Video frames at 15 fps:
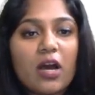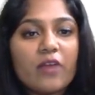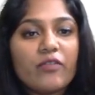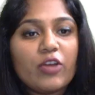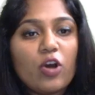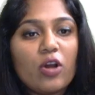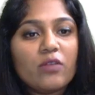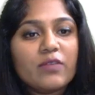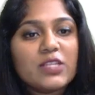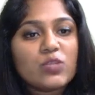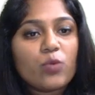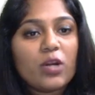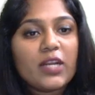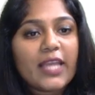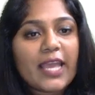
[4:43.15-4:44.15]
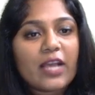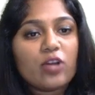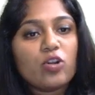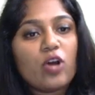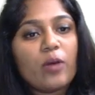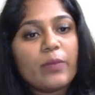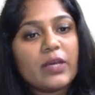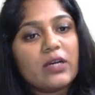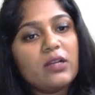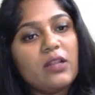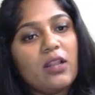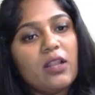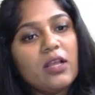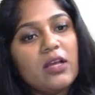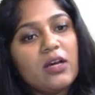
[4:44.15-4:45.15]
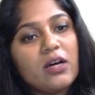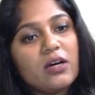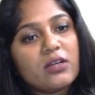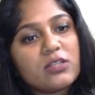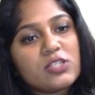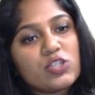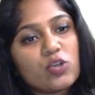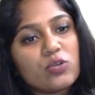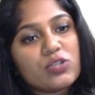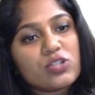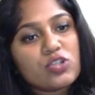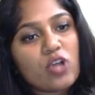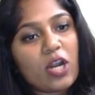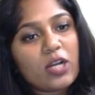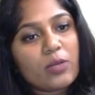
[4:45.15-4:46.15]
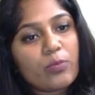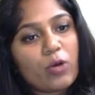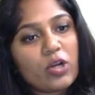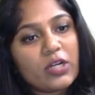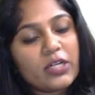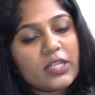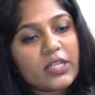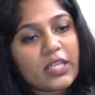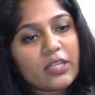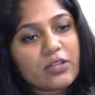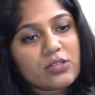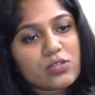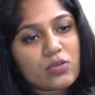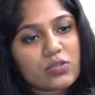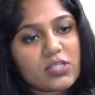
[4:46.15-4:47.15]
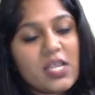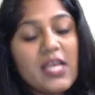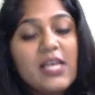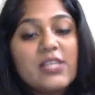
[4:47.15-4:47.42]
We always want economical resource, not monetary resource.